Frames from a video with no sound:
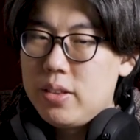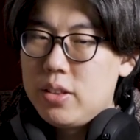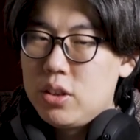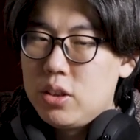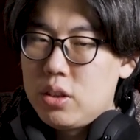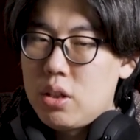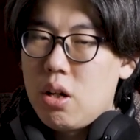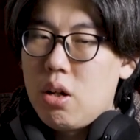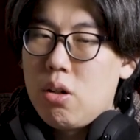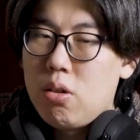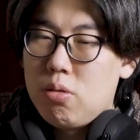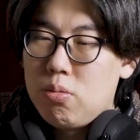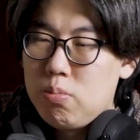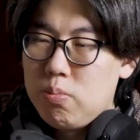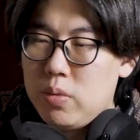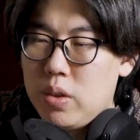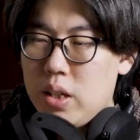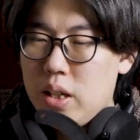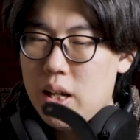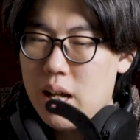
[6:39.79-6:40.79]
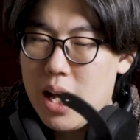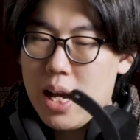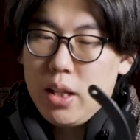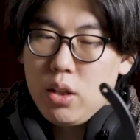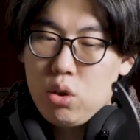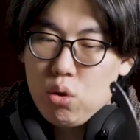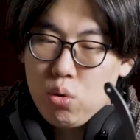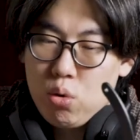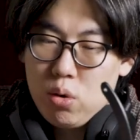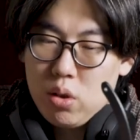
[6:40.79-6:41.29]
So I
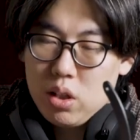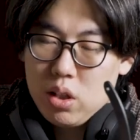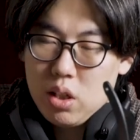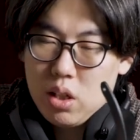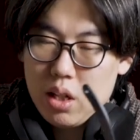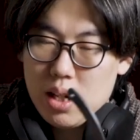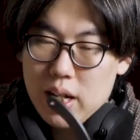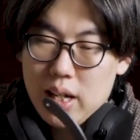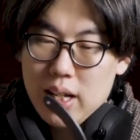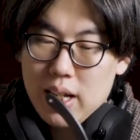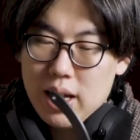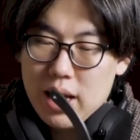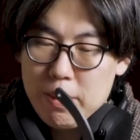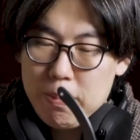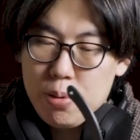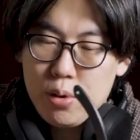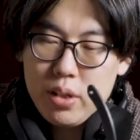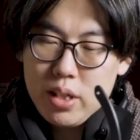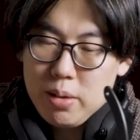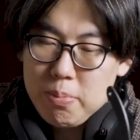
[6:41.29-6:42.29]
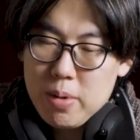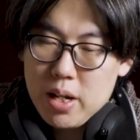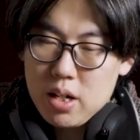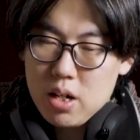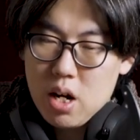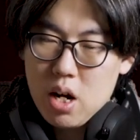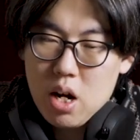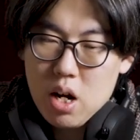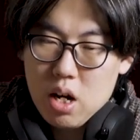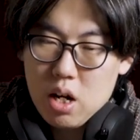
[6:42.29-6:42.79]
do it. I put it in my
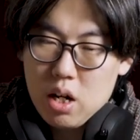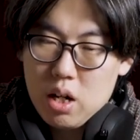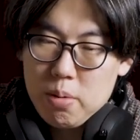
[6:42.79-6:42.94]
car.